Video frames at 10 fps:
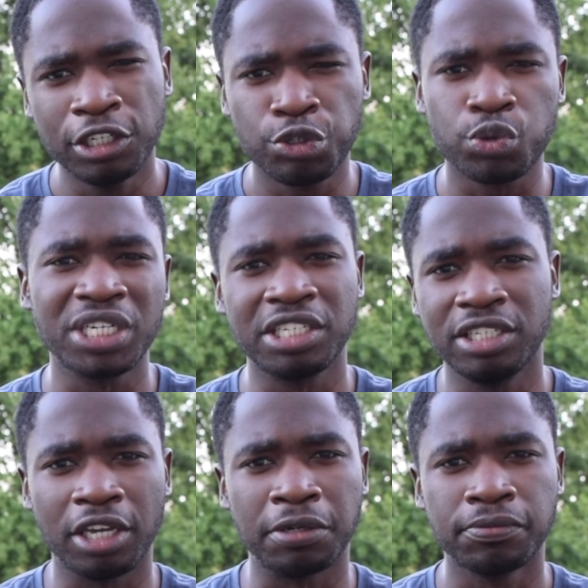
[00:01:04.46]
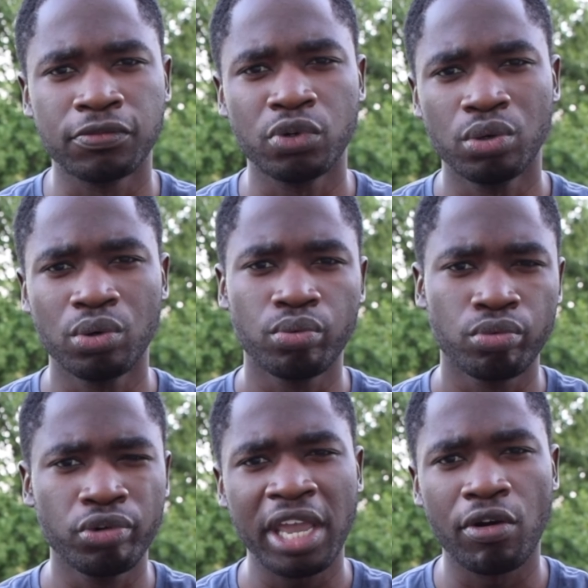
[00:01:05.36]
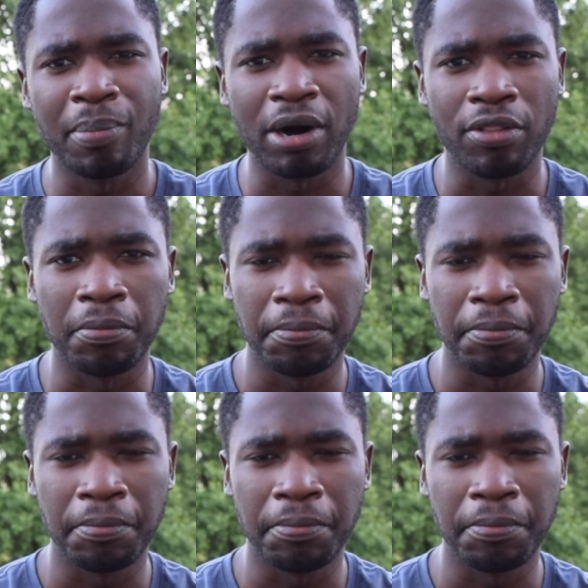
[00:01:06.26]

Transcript: to 28, we'll hear about them.